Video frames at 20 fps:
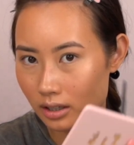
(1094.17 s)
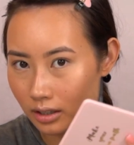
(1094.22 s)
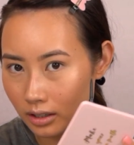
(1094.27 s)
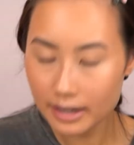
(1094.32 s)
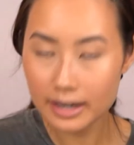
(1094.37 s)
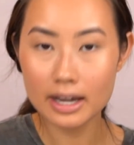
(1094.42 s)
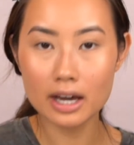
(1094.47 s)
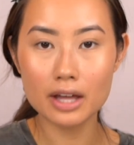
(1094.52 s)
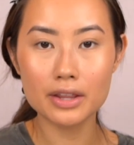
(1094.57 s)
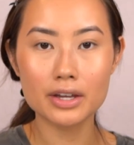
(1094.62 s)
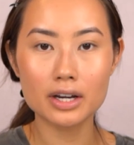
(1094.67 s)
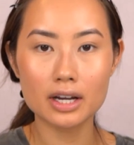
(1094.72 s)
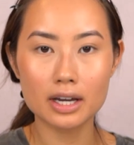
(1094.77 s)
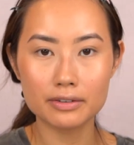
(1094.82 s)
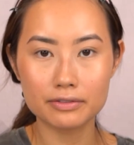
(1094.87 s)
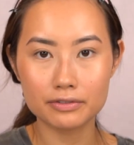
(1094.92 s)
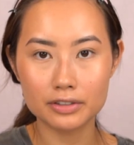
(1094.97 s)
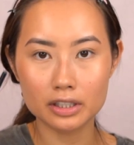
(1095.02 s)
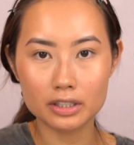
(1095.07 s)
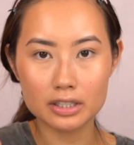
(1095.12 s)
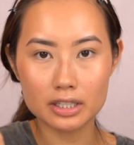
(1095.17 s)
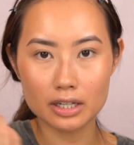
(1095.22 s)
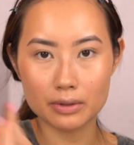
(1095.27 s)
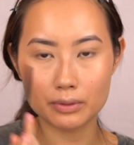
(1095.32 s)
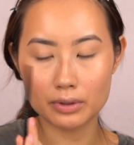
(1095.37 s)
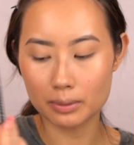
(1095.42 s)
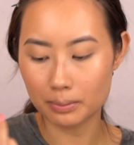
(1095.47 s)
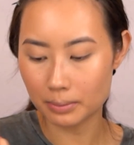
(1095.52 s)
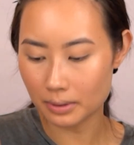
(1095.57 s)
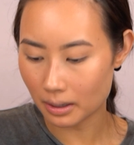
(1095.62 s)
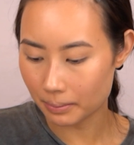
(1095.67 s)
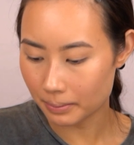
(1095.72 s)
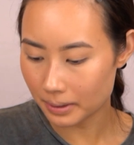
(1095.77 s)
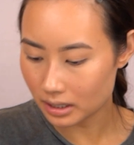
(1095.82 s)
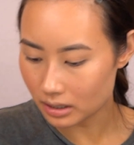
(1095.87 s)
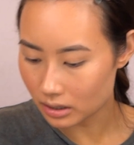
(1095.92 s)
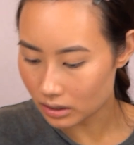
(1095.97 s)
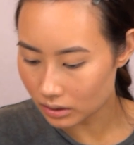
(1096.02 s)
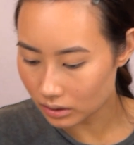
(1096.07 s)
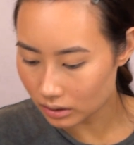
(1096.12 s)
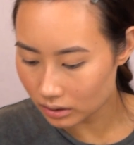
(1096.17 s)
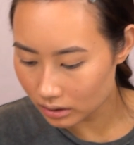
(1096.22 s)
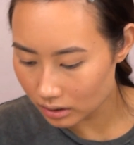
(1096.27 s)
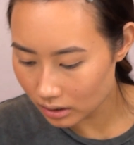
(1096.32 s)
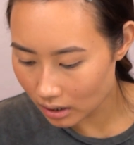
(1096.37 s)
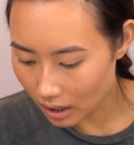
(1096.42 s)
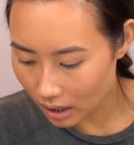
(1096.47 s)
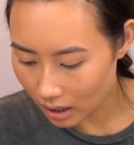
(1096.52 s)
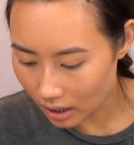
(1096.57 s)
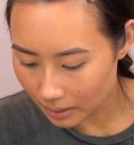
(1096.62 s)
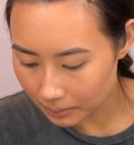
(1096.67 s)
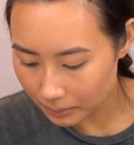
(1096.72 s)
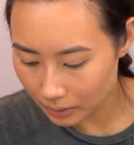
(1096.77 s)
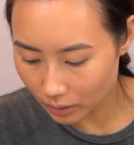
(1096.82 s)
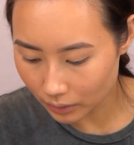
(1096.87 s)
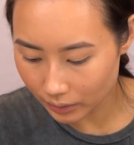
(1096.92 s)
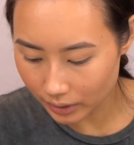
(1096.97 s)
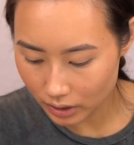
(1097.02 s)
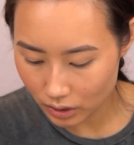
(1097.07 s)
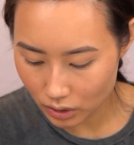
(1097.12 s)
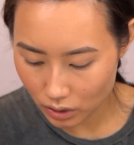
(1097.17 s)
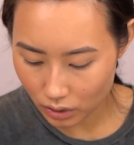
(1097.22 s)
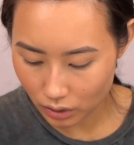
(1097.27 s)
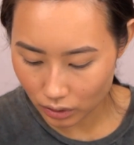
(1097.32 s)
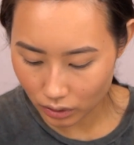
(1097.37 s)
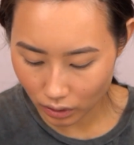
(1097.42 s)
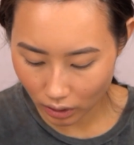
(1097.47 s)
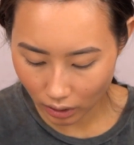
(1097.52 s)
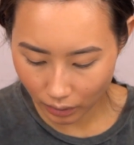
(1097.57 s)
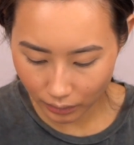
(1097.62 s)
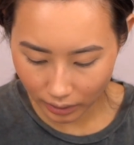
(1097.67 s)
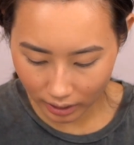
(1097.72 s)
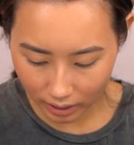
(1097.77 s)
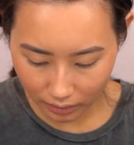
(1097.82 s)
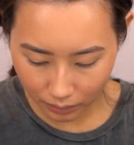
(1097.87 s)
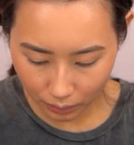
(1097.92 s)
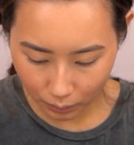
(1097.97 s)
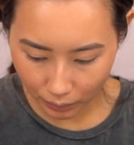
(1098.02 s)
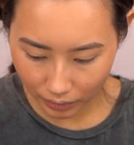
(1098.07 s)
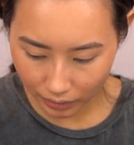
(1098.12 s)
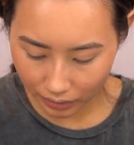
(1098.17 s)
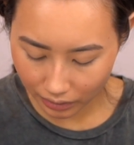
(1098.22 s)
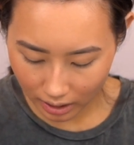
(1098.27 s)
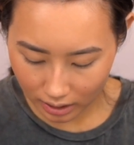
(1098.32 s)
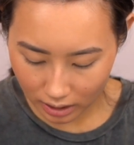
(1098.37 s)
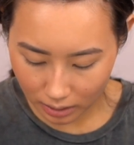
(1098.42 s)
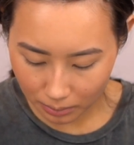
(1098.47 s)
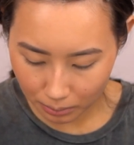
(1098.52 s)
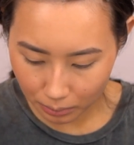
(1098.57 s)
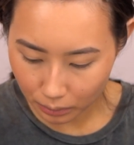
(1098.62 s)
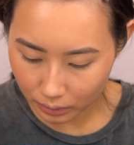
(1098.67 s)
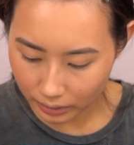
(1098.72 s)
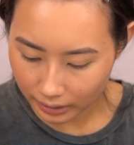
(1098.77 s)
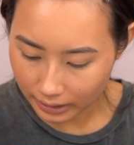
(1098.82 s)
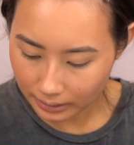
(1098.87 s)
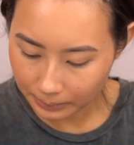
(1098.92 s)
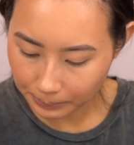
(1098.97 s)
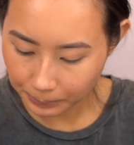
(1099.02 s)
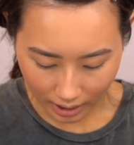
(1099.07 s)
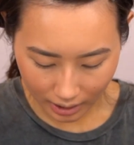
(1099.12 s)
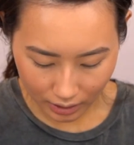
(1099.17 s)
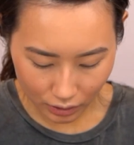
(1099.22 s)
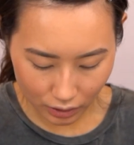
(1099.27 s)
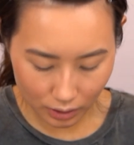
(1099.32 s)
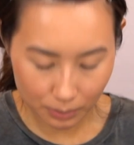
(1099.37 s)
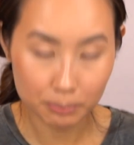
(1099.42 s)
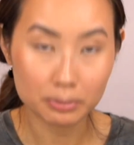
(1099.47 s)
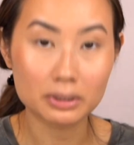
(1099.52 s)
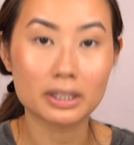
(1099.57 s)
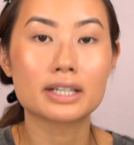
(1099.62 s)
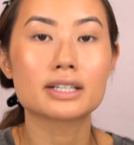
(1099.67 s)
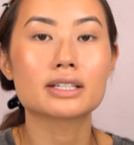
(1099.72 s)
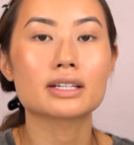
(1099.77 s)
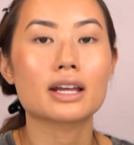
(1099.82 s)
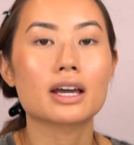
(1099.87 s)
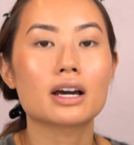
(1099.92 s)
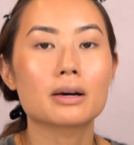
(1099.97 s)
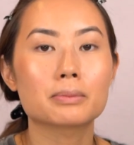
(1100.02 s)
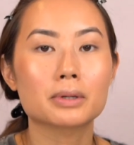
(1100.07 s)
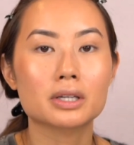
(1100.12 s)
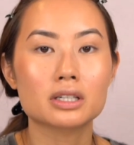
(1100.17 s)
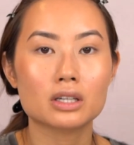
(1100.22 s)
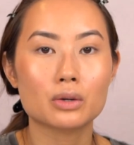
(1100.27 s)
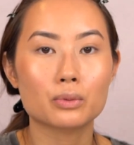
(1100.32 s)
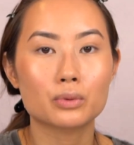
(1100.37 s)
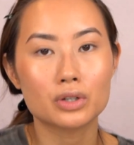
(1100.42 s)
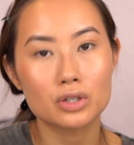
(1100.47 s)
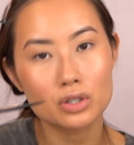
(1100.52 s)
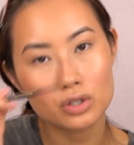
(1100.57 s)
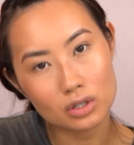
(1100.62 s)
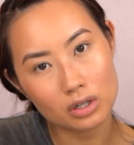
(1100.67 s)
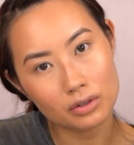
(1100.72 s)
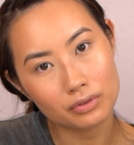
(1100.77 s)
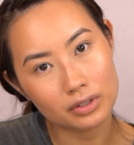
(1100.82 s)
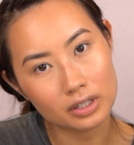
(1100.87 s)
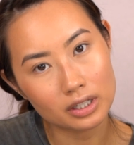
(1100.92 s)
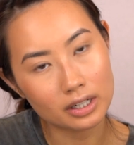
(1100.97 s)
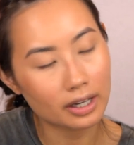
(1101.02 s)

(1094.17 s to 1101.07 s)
Now that I filled it in with a brow pencil, I'm going to go in with a spoolie and just blend it out, because I want to soften it